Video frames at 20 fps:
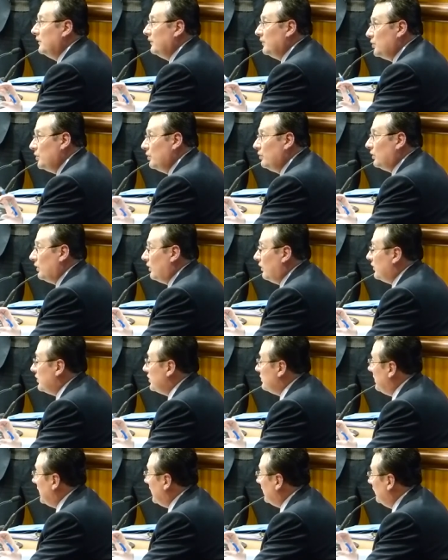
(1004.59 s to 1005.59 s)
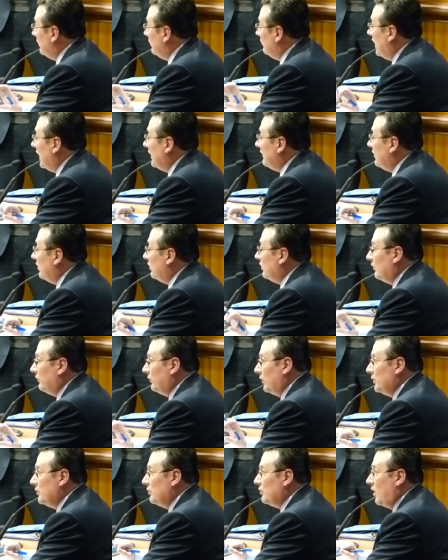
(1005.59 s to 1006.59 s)
Two-thirds picked the new iPhone over
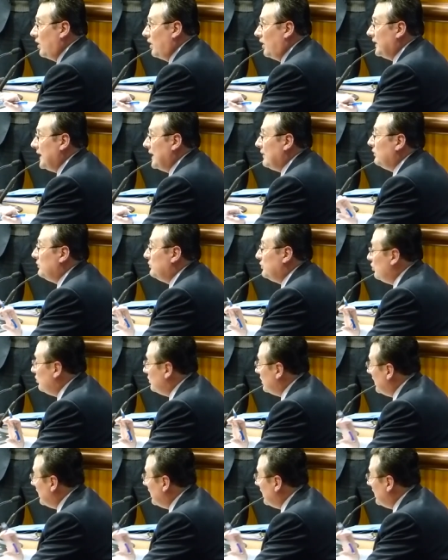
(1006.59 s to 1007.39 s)
a new car. They would choose an